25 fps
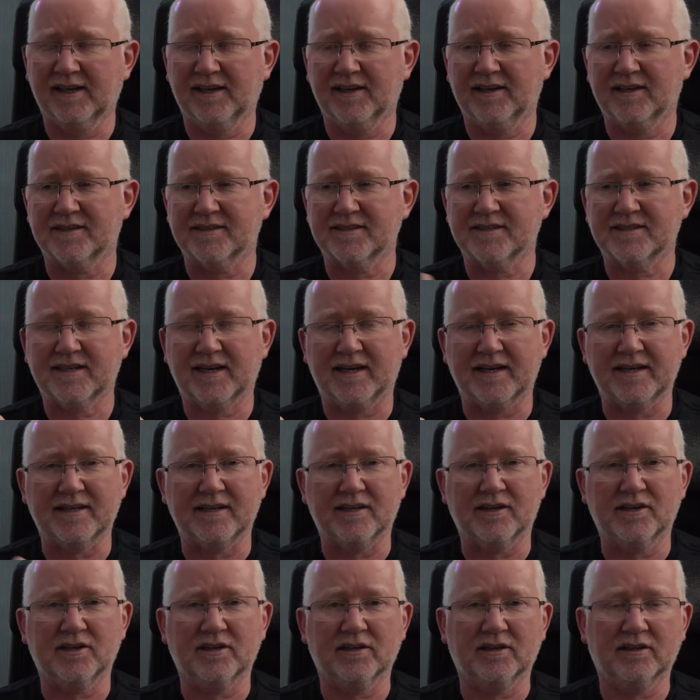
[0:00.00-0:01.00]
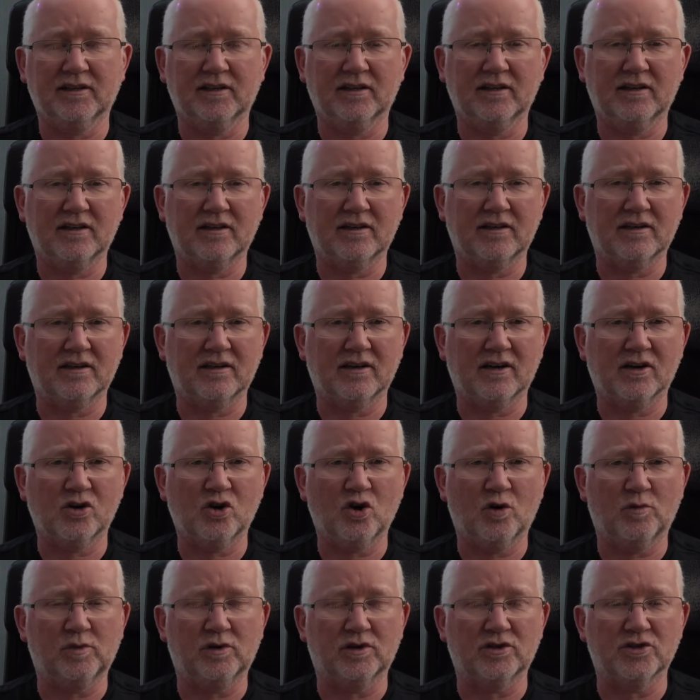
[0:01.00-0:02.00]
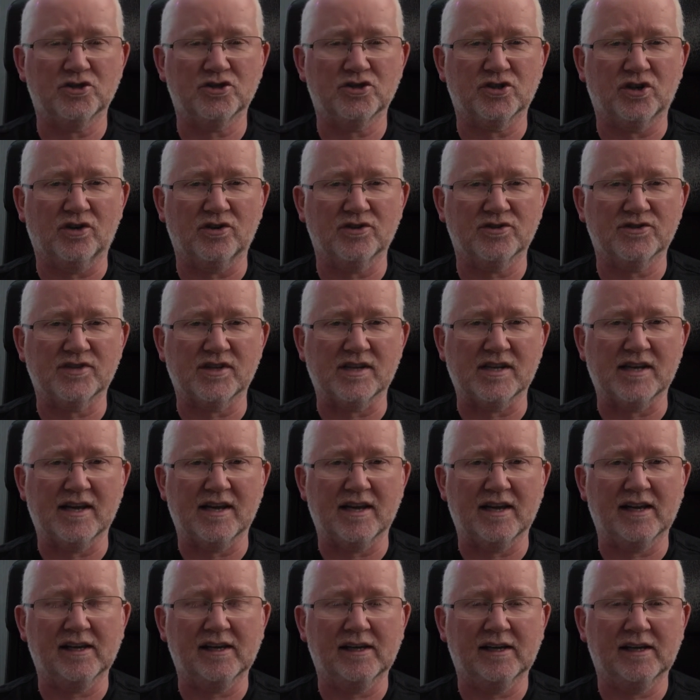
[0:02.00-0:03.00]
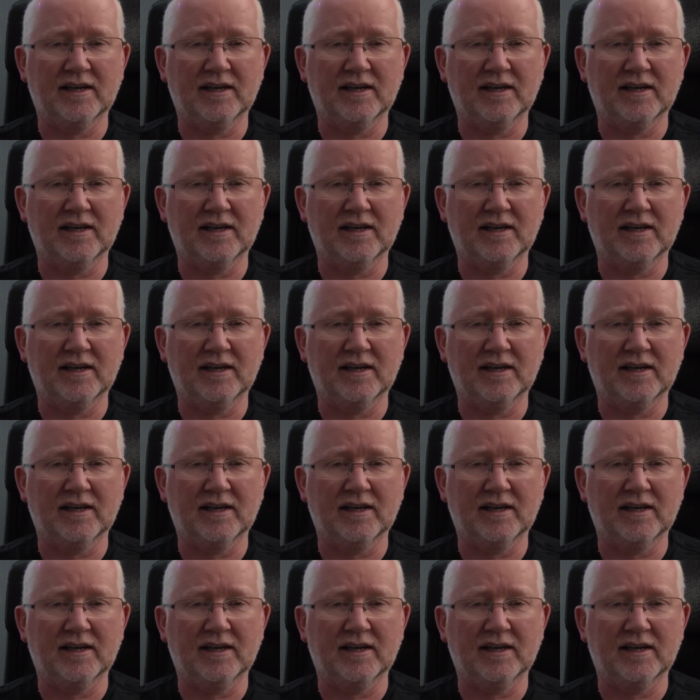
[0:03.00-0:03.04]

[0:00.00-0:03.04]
and take a couple of shots there,